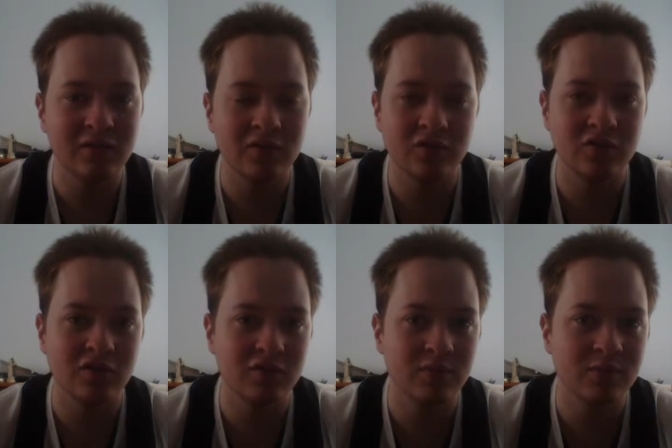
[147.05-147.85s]
such
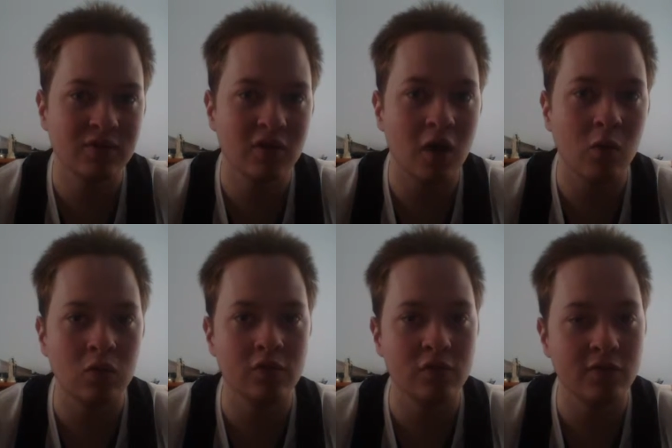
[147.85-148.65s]
as Star
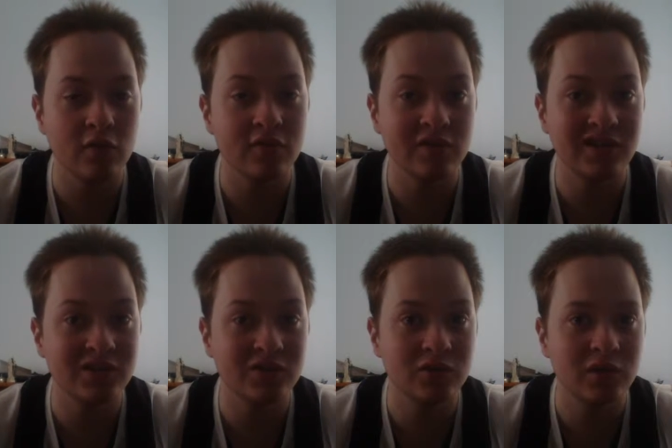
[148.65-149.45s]
Wars: The Force
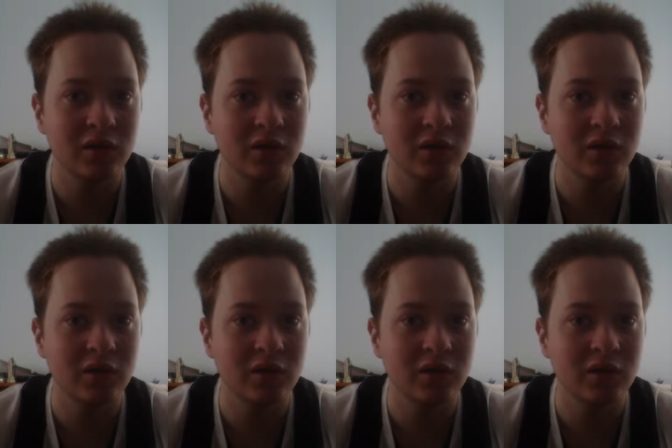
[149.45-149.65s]
Unleashed,